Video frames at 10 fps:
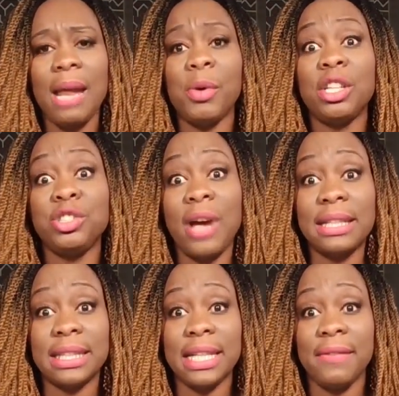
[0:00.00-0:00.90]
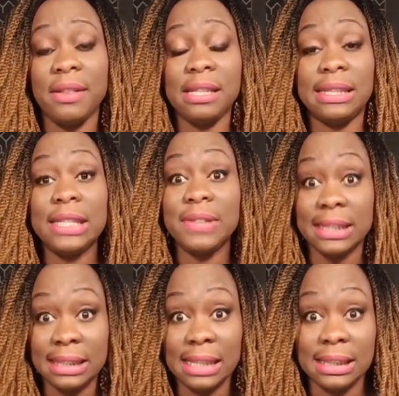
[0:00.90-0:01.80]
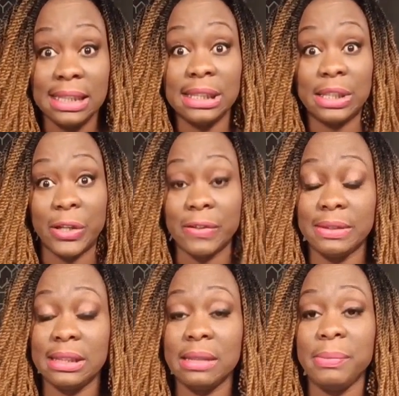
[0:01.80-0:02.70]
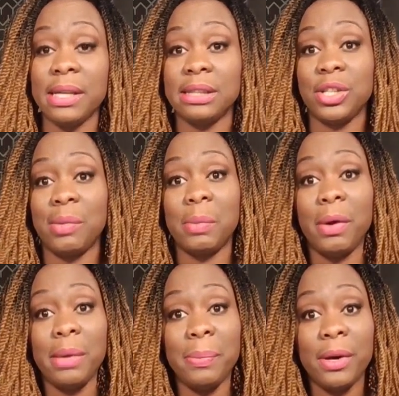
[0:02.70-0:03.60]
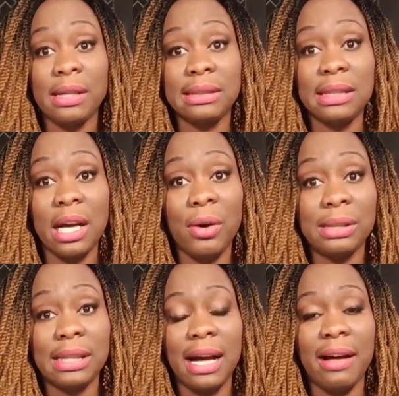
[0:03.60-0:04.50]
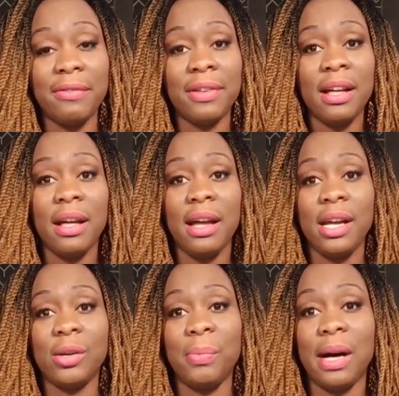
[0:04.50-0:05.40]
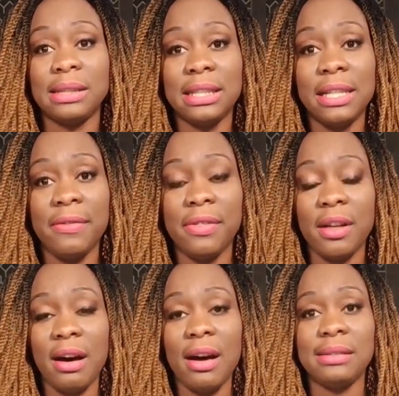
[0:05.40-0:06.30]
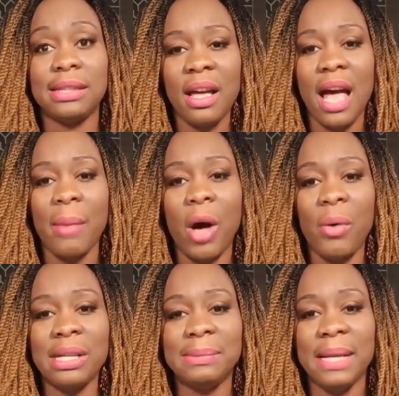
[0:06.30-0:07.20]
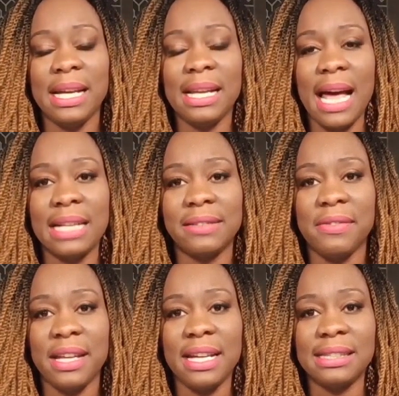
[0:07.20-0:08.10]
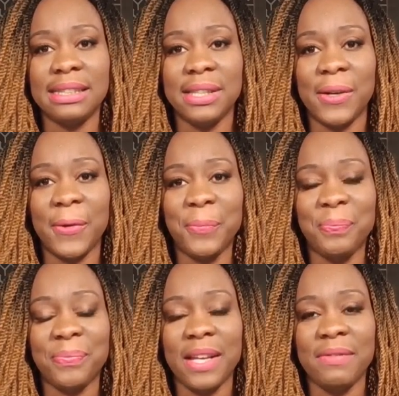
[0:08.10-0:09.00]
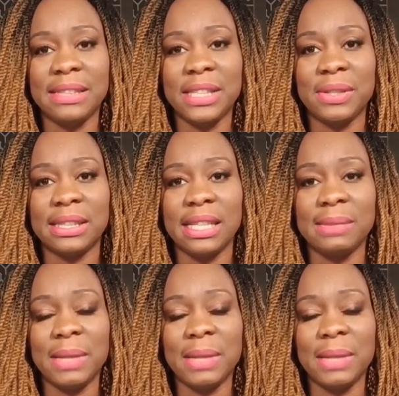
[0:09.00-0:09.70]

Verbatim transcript: I'm going to try to give it the seriousness it deserves because, you know, I'm a bubbly person. I always have, you know, positive thoughts. I'm always making light of things, you know, even serious things.